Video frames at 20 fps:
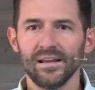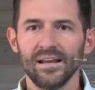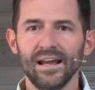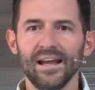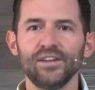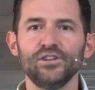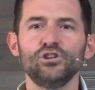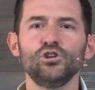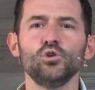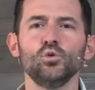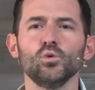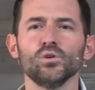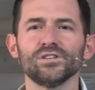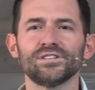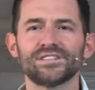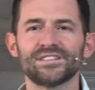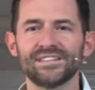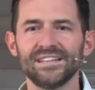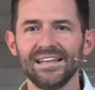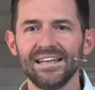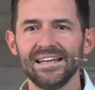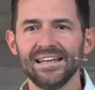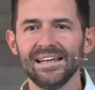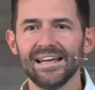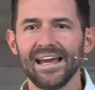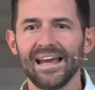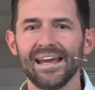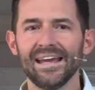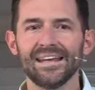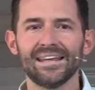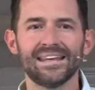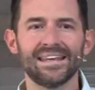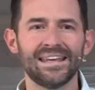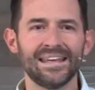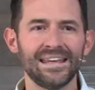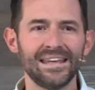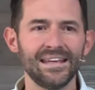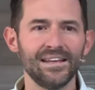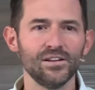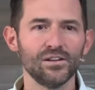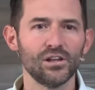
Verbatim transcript: and you will see a key